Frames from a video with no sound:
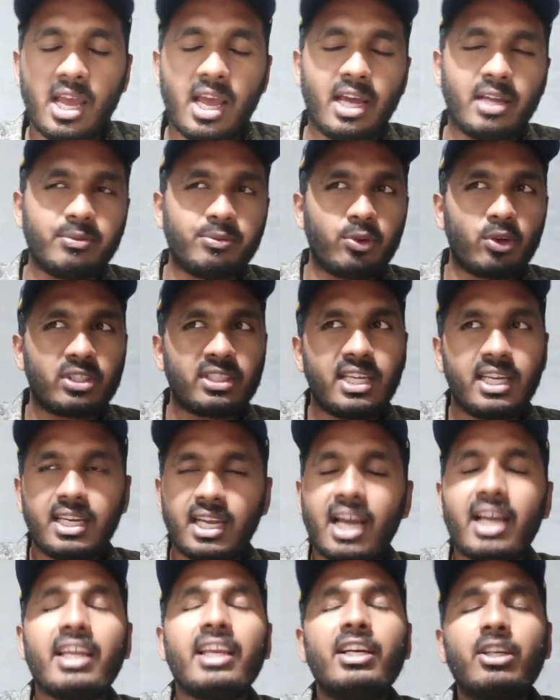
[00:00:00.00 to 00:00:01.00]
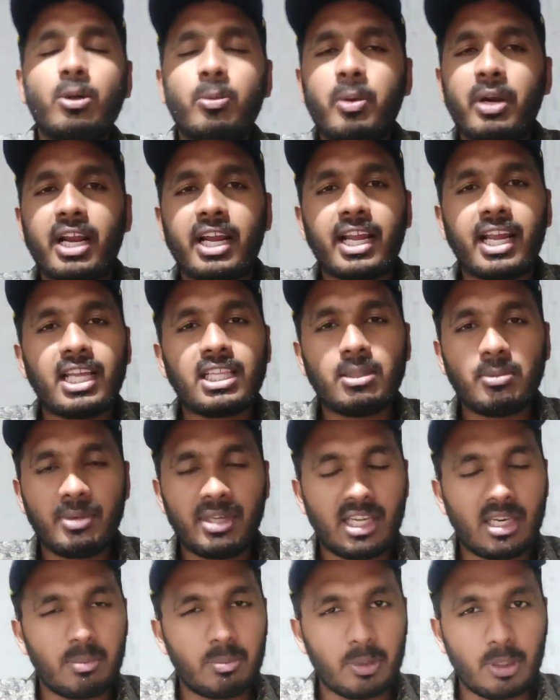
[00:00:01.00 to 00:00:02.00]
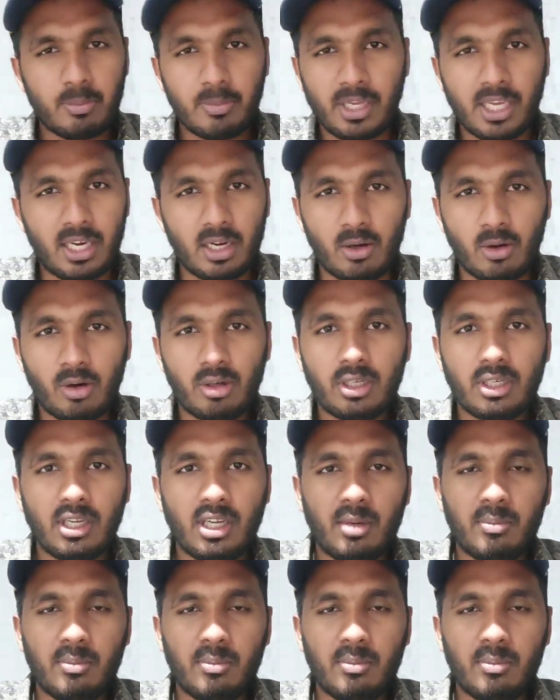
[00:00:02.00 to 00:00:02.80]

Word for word: and for that Agri Toppers Academy helped me a lot,